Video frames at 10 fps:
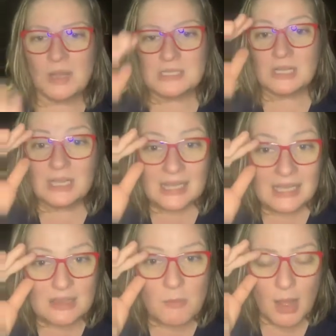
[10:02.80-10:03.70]
to
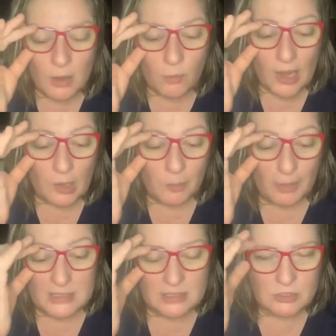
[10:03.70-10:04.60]
clean them on a regular
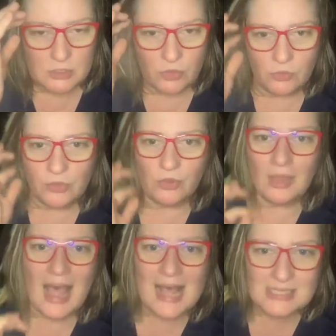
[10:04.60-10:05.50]
basis so they'll
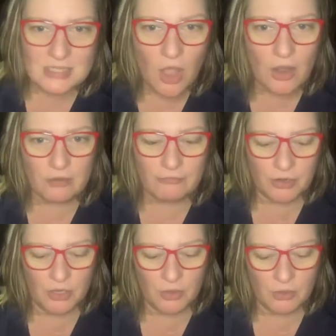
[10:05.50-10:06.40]
last longer for
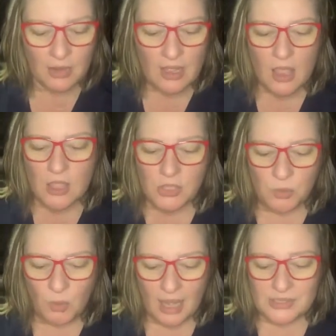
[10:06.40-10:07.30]
you.
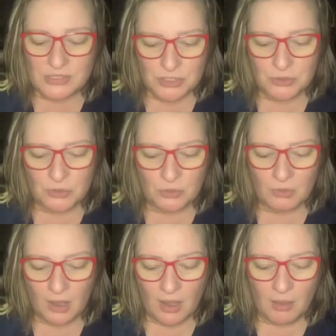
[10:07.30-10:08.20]
You want
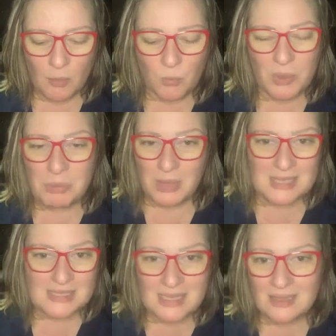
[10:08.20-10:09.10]
to
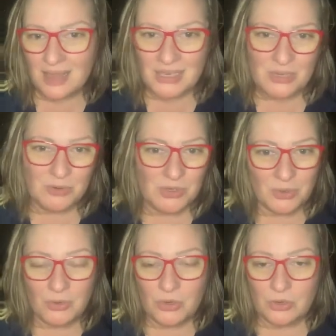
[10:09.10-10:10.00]
replace it like you
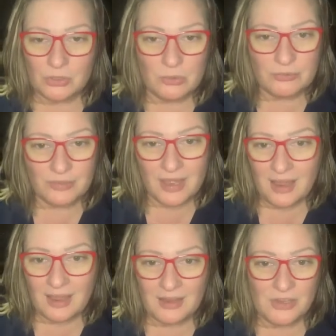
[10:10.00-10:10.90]
do your loofah
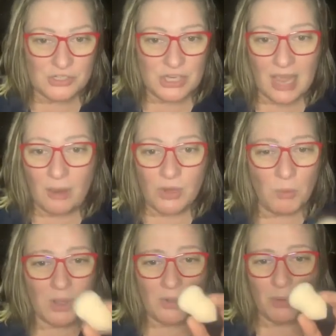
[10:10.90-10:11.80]
in your shower. You
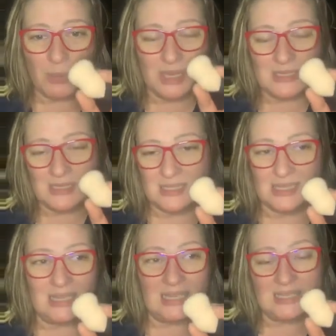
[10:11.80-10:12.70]
want to replace this
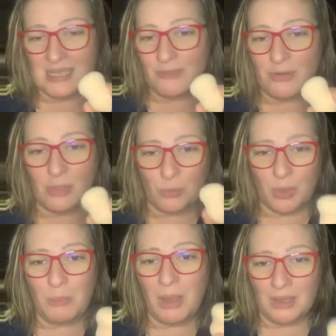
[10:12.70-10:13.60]
at least every
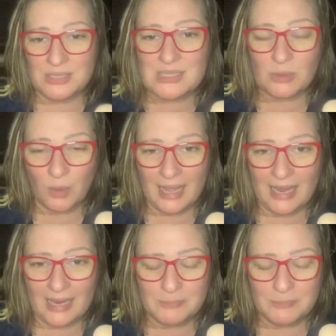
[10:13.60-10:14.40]
3 months, okay?